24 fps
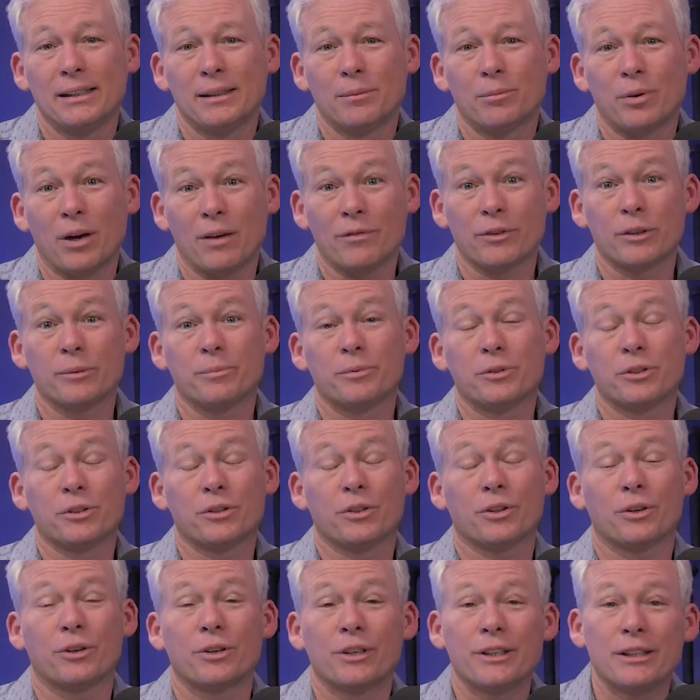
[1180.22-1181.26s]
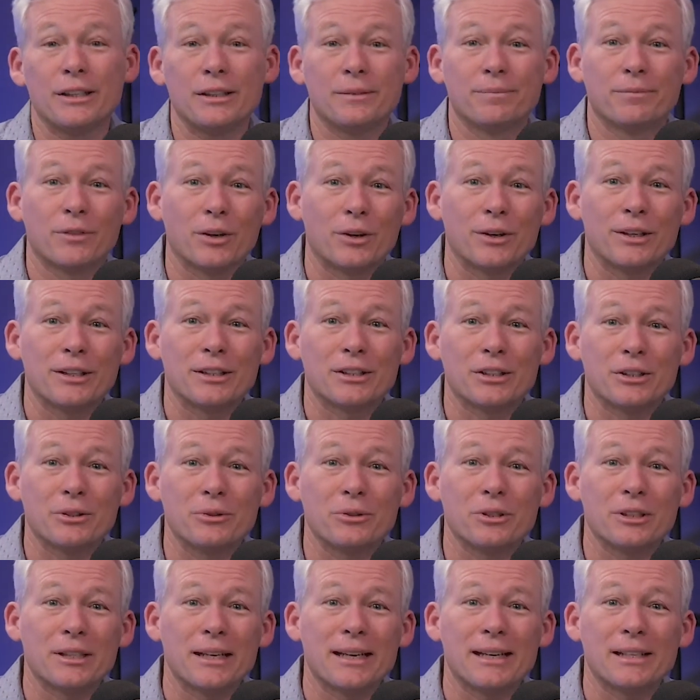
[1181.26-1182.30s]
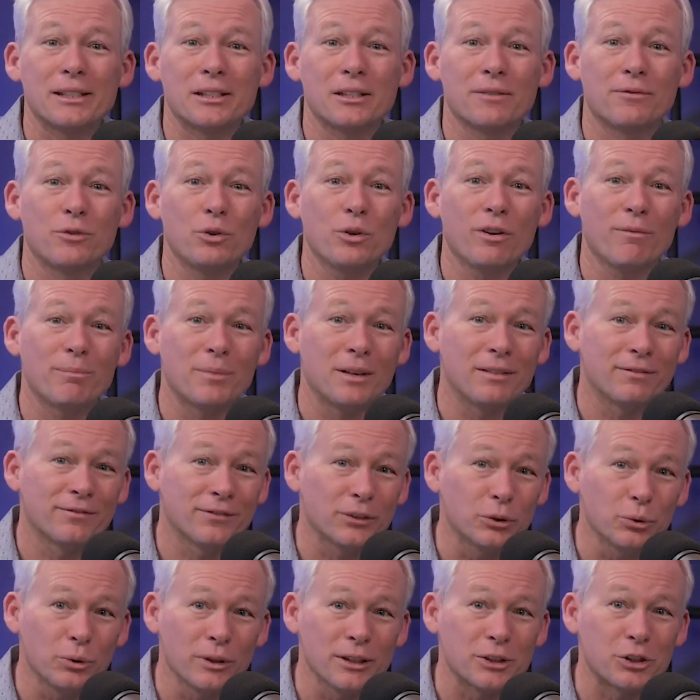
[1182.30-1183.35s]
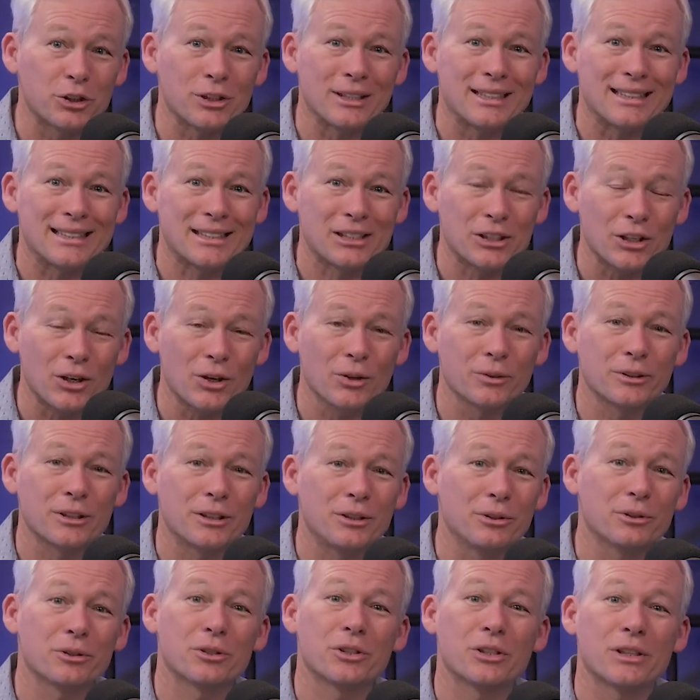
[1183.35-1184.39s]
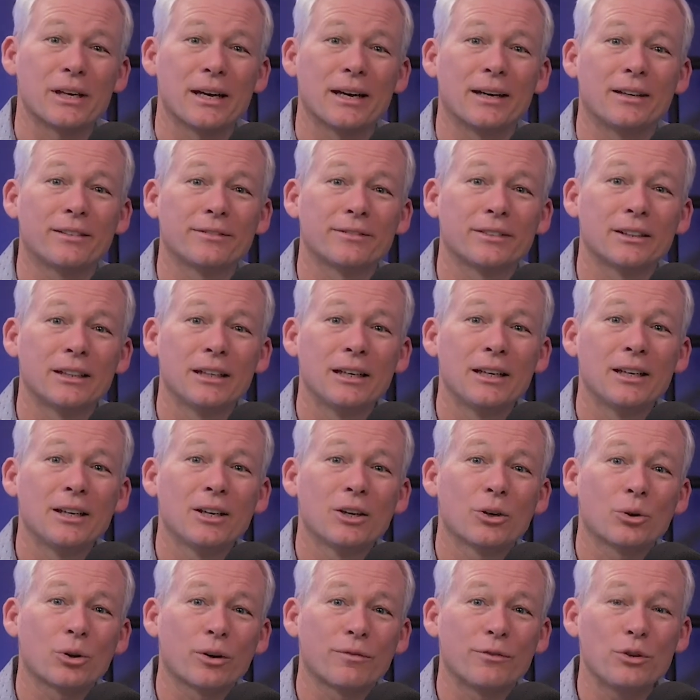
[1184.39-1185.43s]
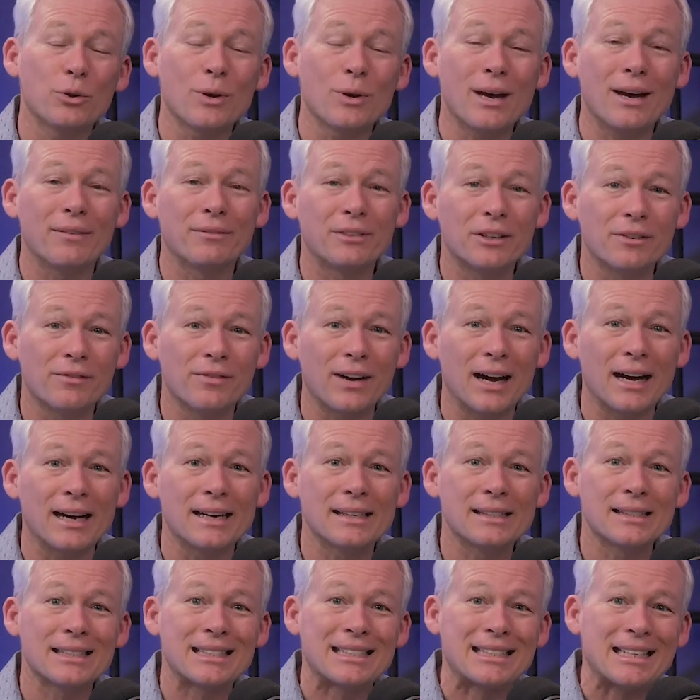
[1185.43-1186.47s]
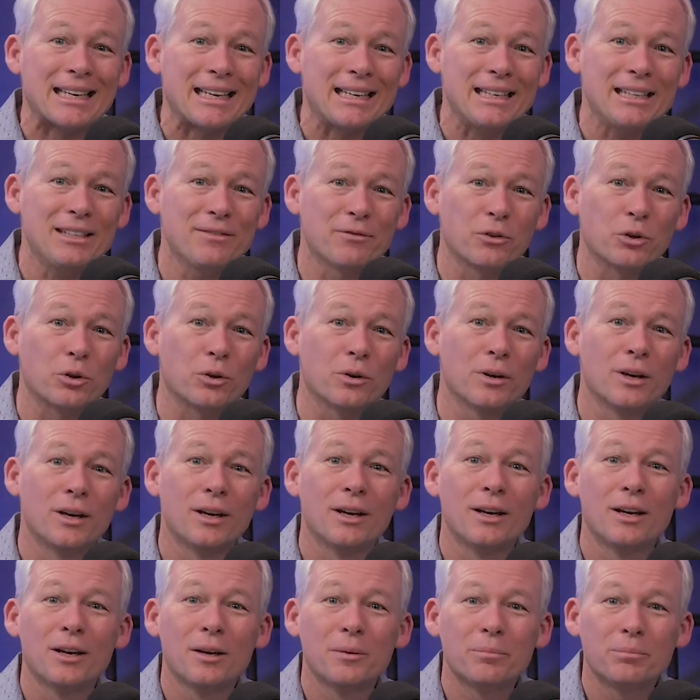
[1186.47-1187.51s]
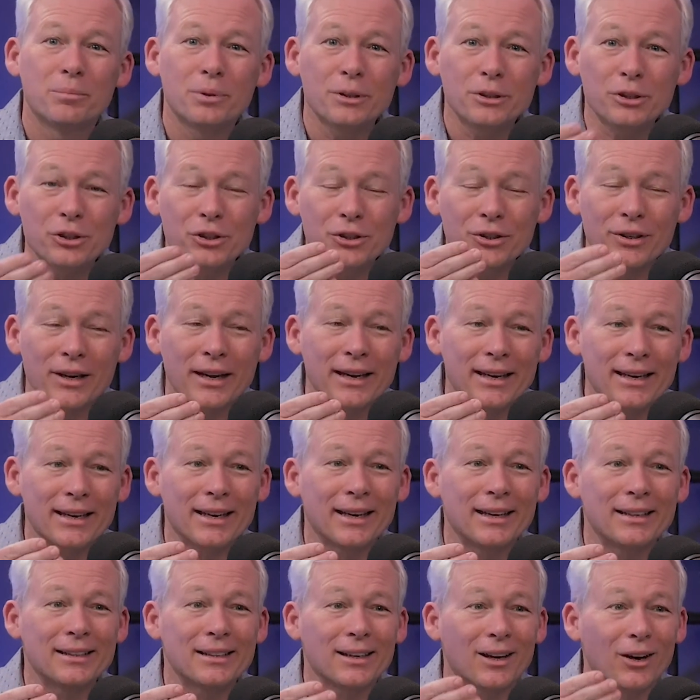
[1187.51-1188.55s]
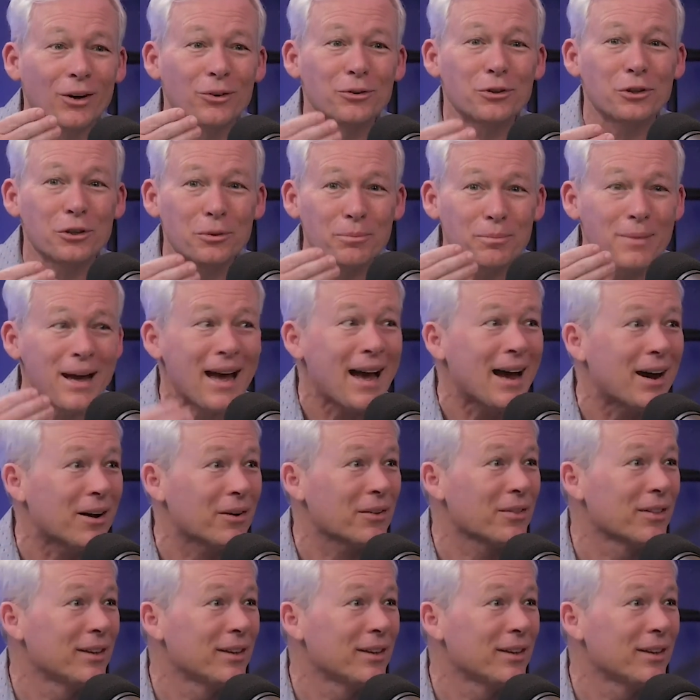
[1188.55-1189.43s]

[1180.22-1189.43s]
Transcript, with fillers: Proverbs 30, 32 says, If you have been foolish in exalting yourself, or if you have devised evil, put your hand on your mouth.